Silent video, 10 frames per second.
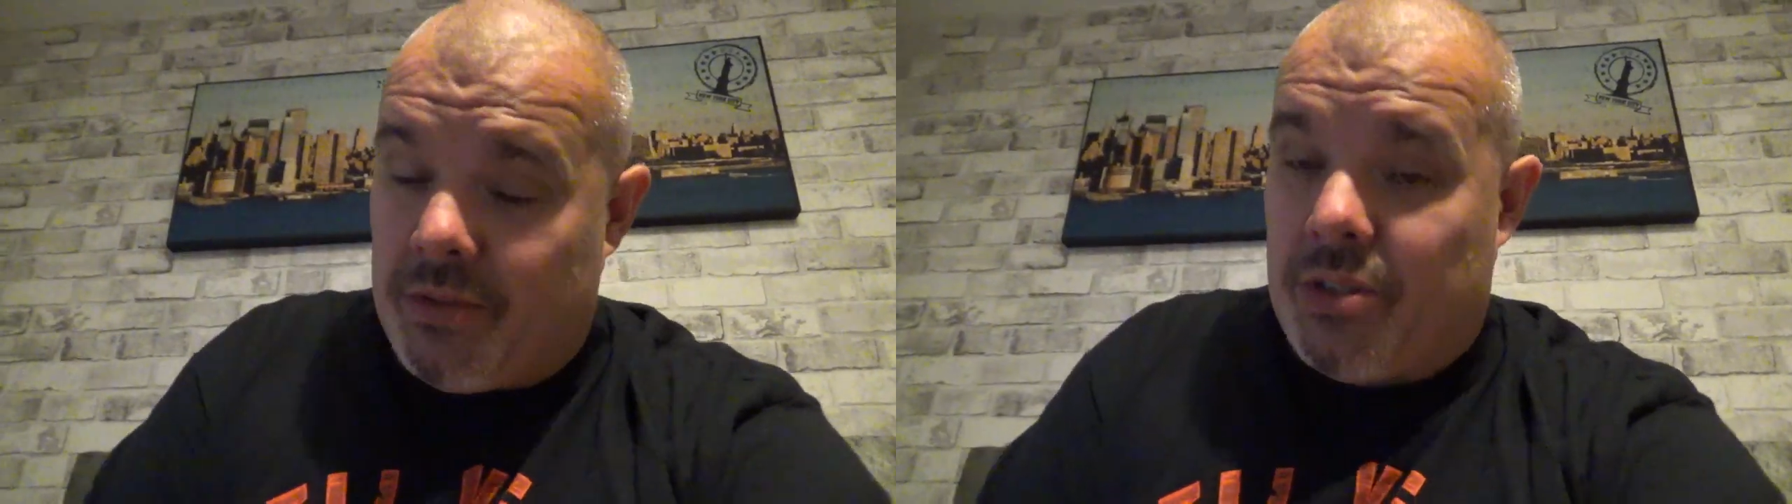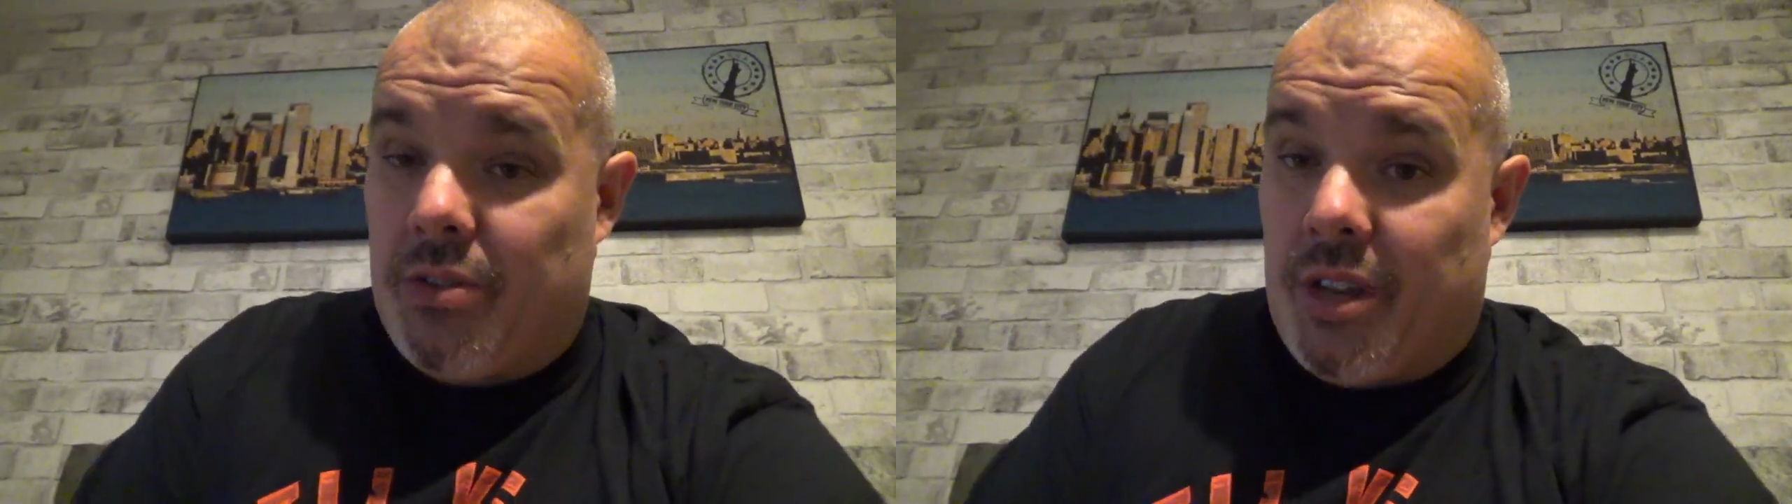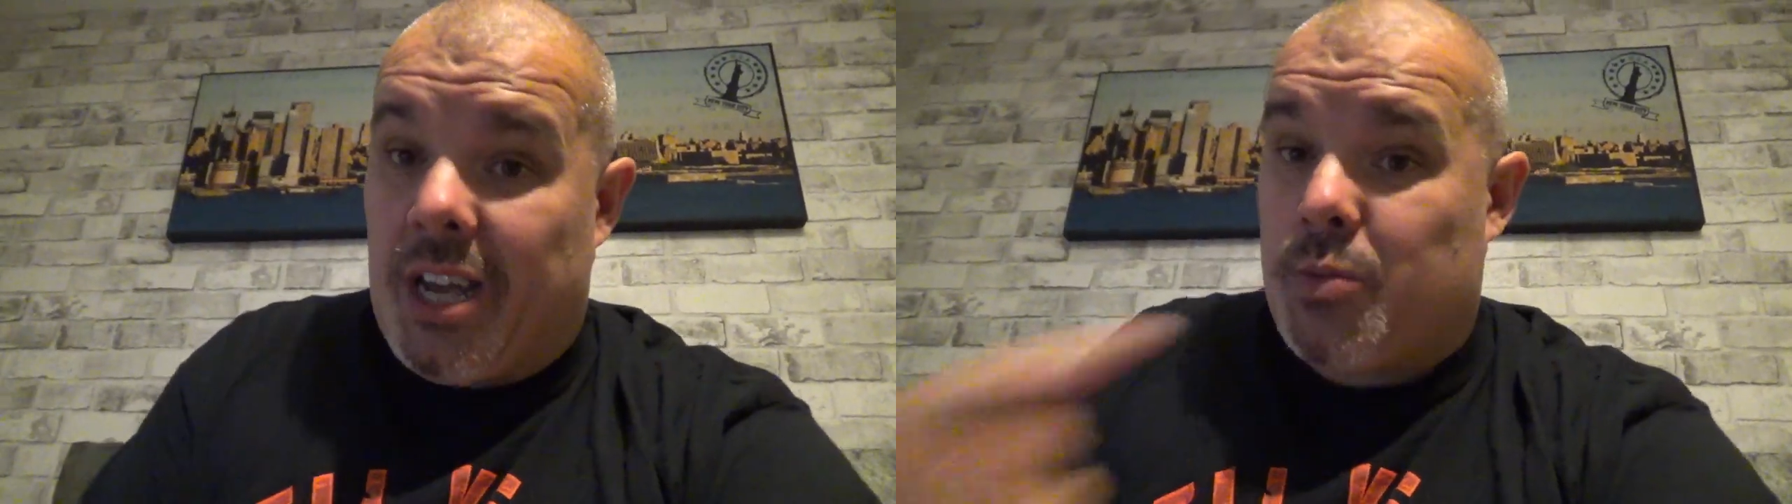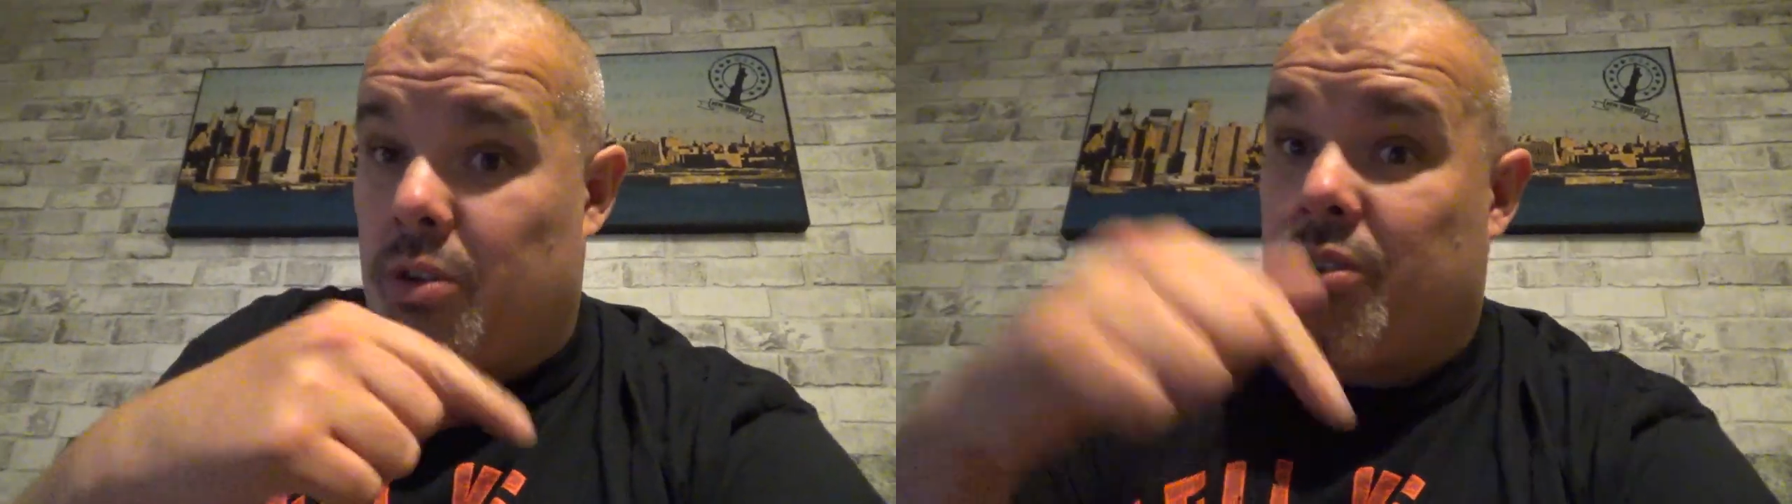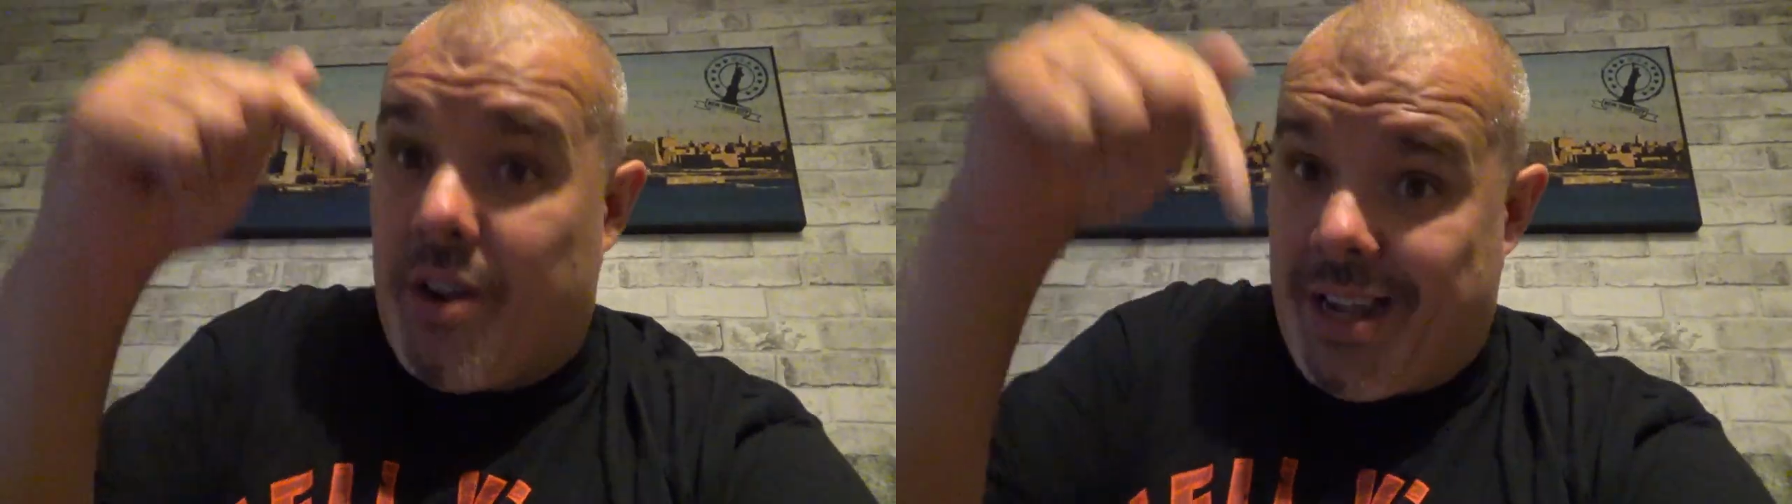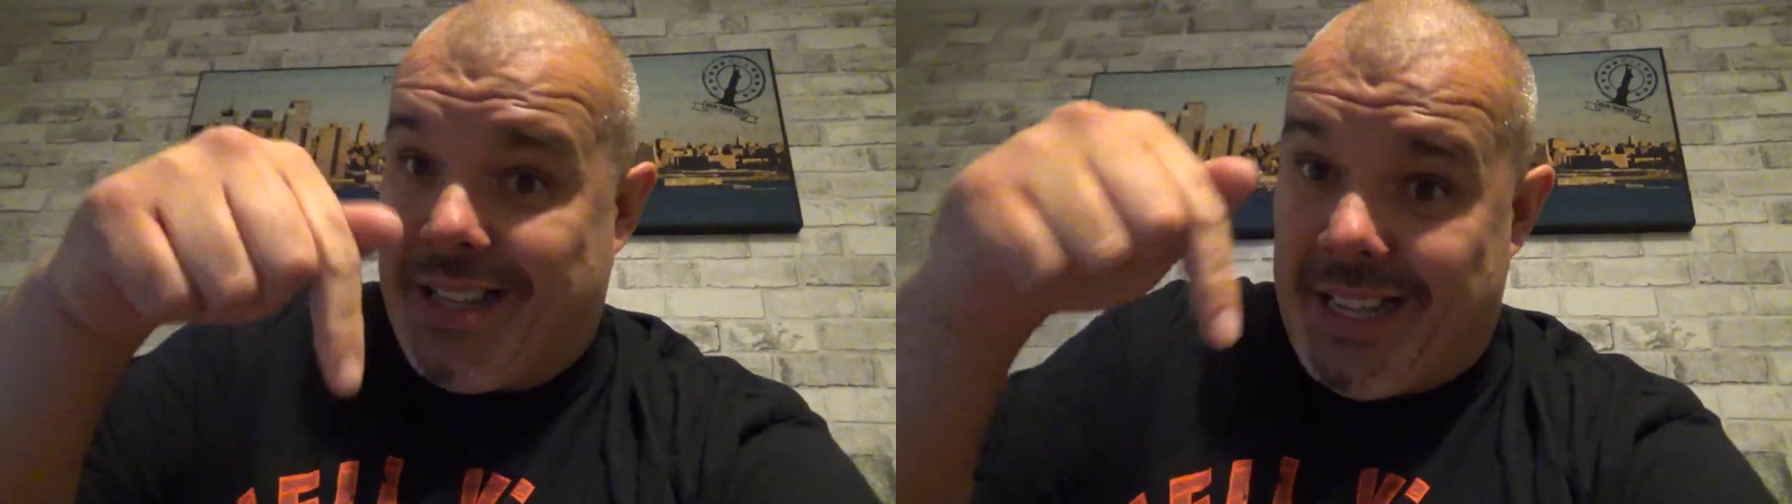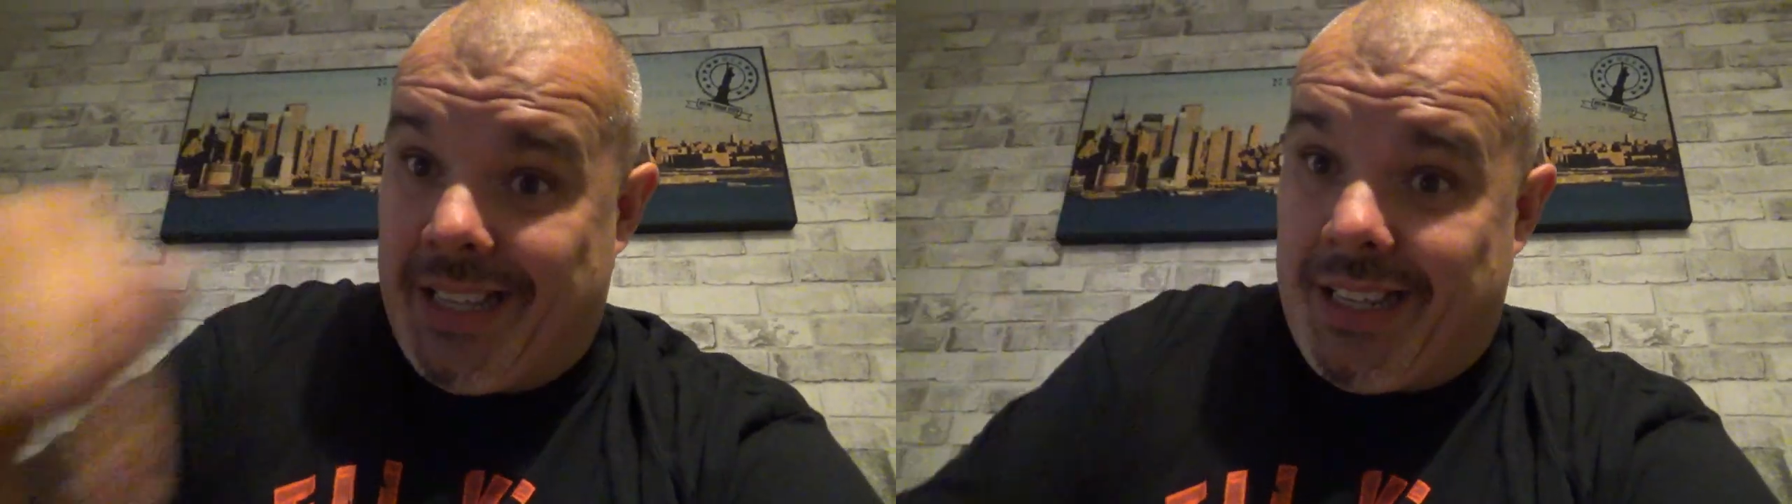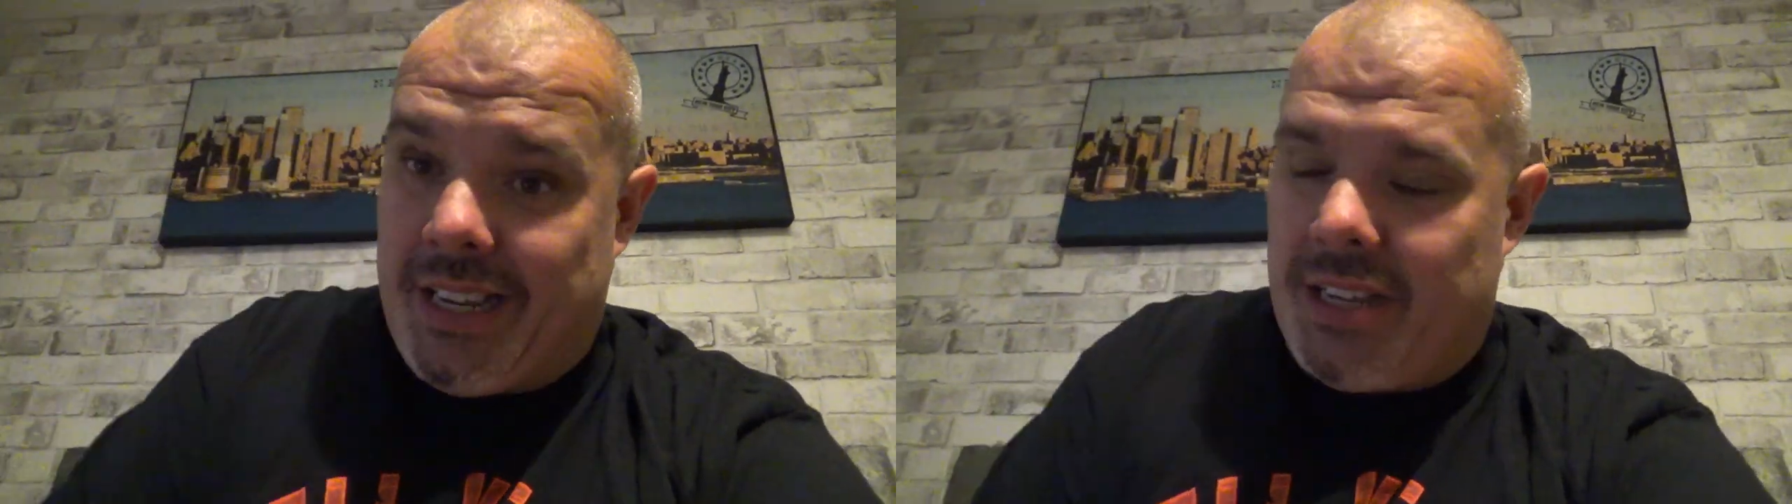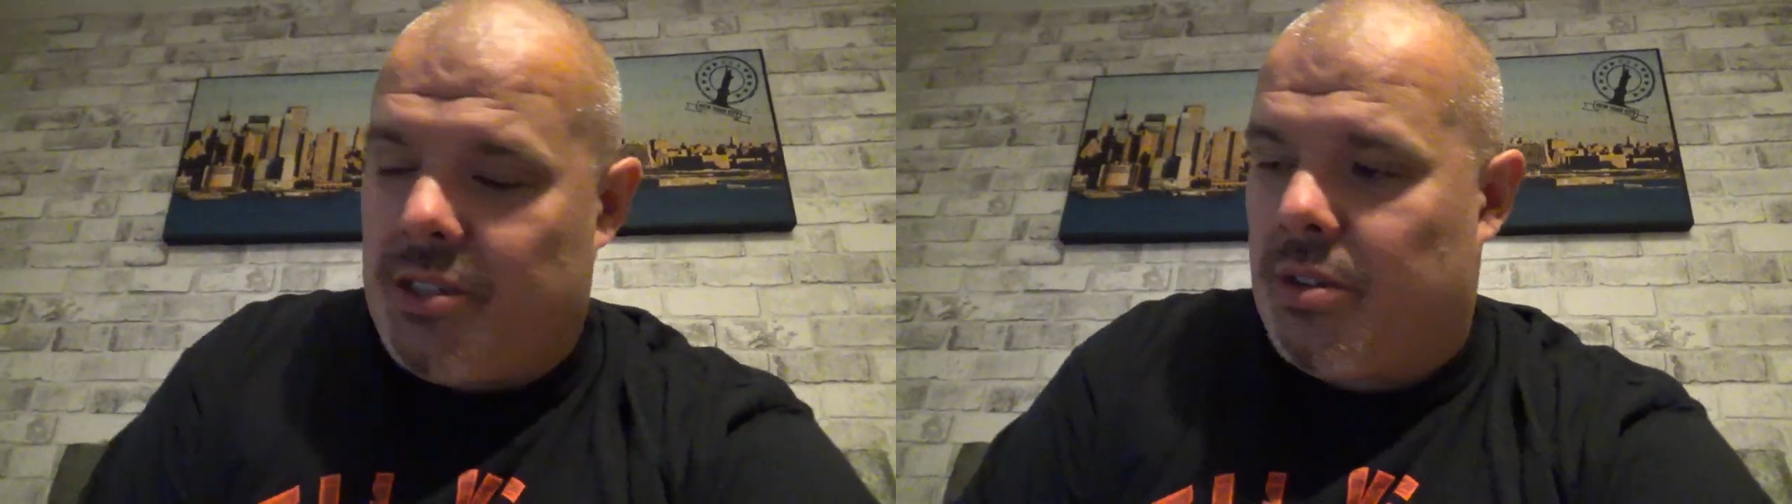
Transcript: So the last one, sorry, and then today's.